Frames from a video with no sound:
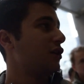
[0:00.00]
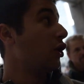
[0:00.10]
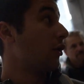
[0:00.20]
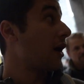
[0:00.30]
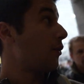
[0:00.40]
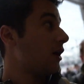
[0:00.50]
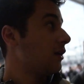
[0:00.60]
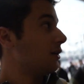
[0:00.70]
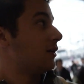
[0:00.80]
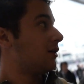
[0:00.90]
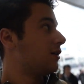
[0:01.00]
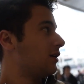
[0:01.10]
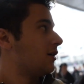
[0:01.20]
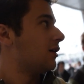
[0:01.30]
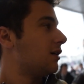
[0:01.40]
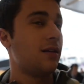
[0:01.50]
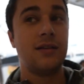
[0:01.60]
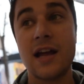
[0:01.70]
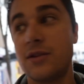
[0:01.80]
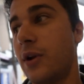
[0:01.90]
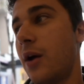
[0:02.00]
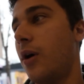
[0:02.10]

You know what I want? That's what I